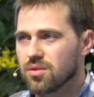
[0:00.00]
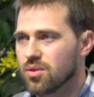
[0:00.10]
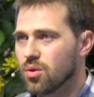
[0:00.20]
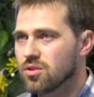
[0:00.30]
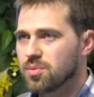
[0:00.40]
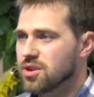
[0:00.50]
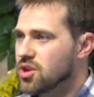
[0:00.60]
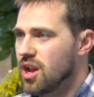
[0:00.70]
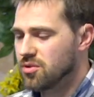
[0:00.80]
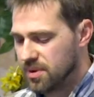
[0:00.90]
the Holy Spirit
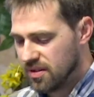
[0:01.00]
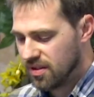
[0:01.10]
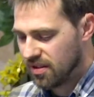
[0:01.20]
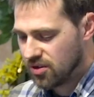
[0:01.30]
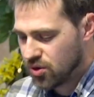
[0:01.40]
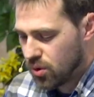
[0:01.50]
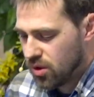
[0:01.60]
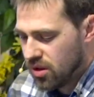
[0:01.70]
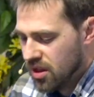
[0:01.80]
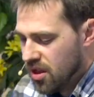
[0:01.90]
challenged me and said,
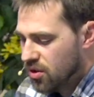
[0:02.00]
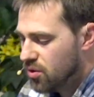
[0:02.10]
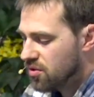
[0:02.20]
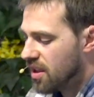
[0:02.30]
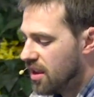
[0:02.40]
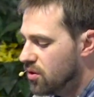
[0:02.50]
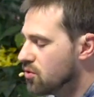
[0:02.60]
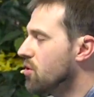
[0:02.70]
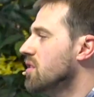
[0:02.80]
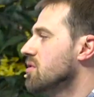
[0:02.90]
Joel, you say you
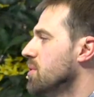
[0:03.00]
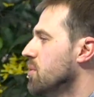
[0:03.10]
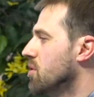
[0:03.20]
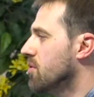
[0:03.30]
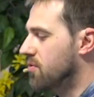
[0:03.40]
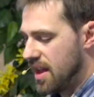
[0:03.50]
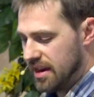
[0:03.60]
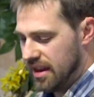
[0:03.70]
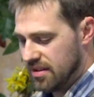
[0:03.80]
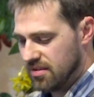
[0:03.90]
trust me with your
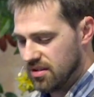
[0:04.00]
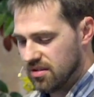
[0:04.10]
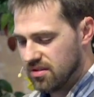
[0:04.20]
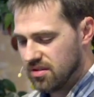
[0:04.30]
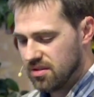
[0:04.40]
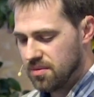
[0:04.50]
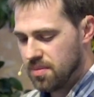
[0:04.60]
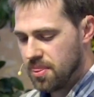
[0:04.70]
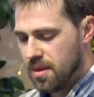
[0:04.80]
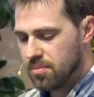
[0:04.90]
finances
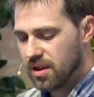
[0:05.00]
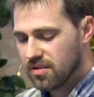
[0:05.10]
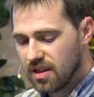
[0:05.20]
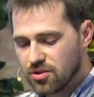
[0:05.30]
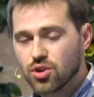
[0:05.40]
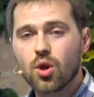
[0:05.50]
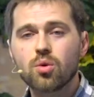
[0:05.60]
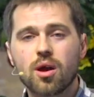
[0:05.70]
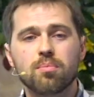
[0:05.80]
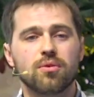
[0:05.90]
because I've
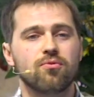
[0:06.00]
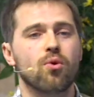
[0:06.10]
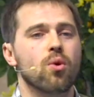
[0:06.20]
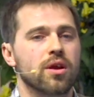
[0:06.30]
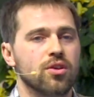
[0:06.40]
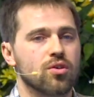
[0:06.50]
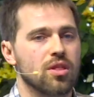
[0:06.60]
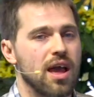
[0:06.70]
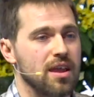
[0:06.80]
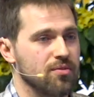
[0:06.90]
shown up before in your
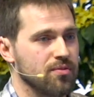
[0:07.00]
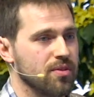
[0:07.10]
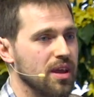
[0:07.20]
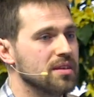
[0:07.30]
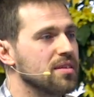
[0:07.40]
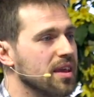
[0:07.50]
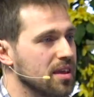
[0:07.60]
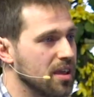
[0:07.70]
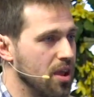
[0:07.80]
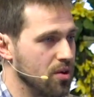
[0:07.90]
life and
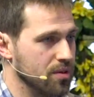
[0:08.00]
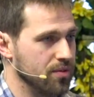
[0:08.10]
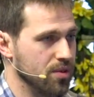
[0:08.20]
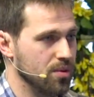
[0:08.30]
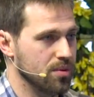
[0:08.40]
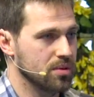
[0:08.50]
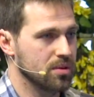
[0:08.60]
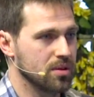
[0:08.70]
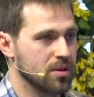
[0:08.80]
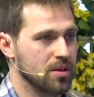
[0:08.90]
taken care of you.
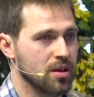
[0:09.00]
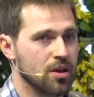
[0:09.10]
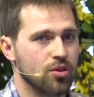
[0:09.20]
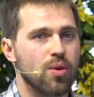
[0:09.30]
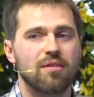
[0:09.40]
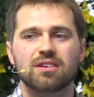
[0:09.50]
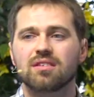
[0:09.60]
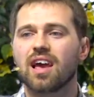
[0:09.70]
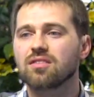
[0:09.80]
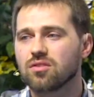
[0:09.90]
You have a
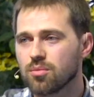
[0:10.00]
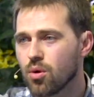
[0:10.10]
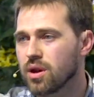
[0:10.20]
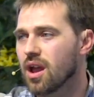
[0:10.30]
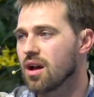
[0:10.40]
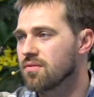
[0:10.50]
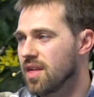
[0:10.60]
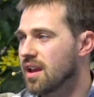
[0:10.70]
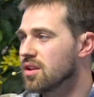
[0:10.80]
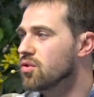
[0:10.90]
testimony of
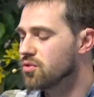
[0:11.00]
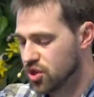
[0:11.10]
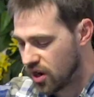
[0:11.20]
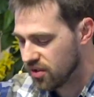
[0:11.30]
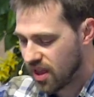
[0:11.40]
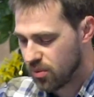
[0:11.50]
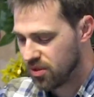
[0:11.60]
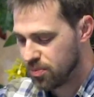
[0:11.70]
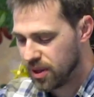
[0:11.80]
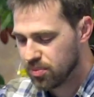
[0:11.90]
that and you've shared that
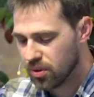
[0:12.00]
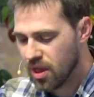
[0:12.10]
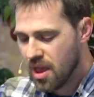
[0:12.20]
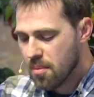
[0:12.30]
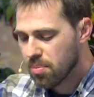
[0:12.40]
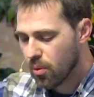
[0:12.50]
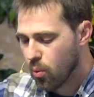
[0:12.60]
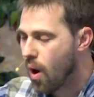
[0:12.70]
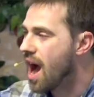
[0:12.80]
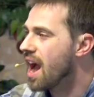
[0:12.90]
with people, but
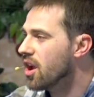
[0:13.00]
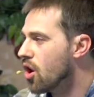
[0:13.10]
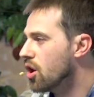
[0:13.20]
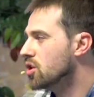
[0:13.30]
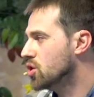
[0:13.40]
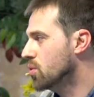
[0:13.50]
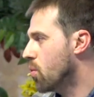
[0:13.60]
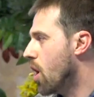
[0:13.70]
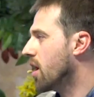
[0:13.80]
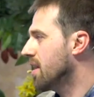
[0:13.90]
why aren't you
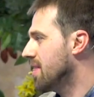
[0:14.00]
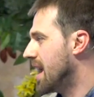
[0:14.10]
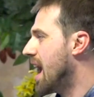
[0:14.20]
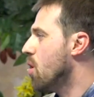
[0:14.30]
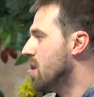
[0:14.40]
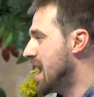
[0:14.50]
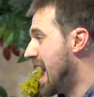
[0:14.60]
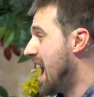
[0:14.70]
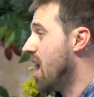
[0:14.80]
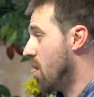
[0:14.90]
walking that out
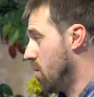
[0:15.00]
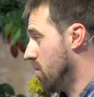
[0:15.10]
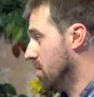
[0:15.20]
now?